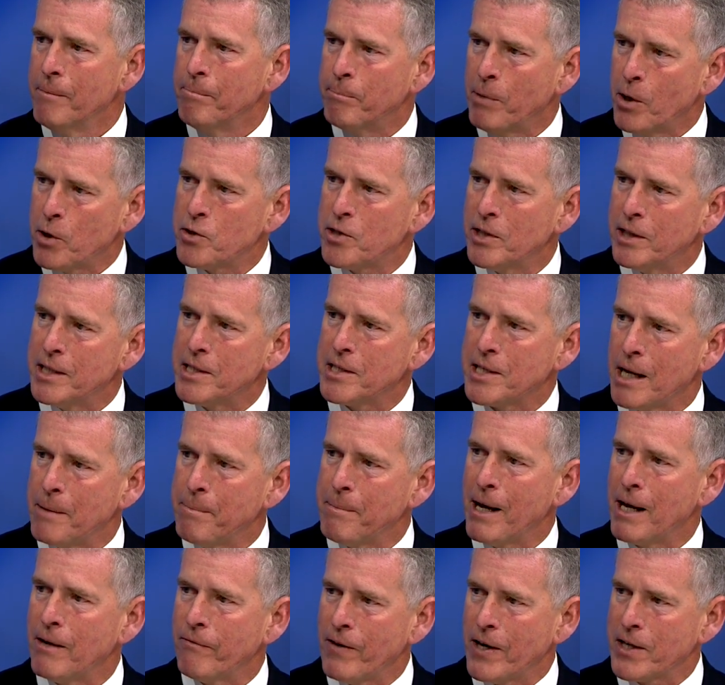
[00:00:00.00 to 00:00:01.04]
most of these
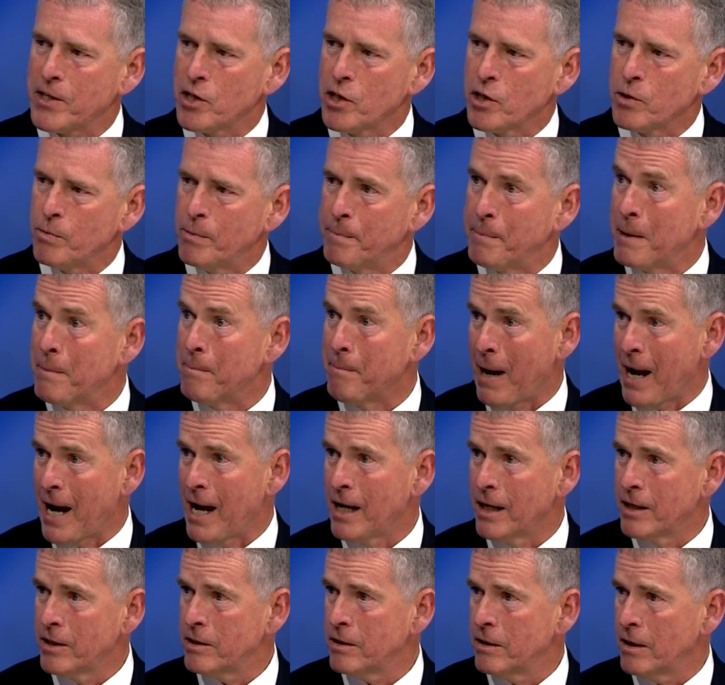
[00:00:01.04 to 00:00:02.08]
unmanned vessels would be
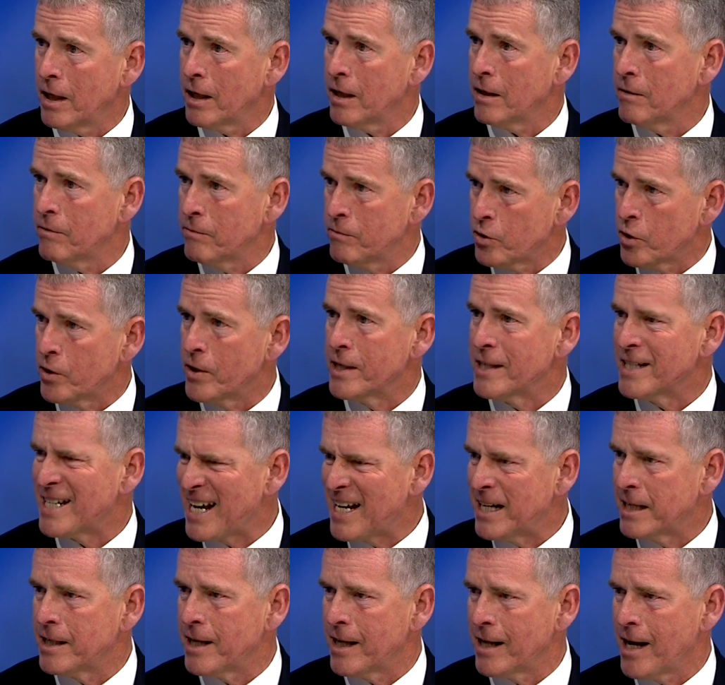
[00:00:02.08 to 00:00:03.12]
manned during
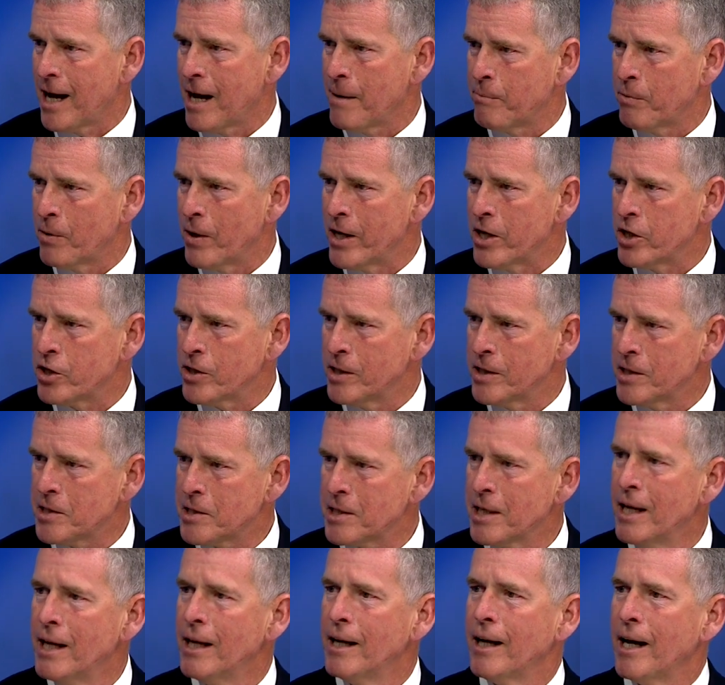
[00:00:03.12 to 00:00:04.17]
day-to-day
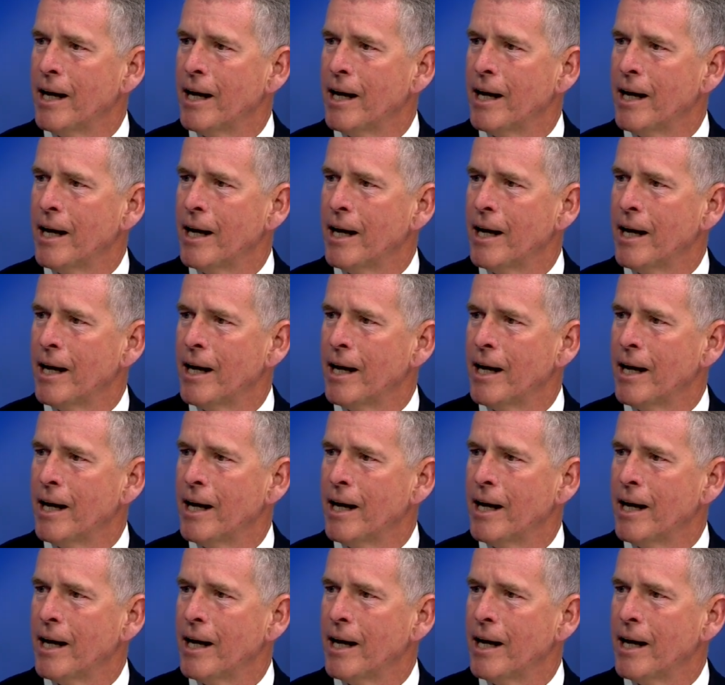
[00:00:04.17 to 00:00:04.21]
operations.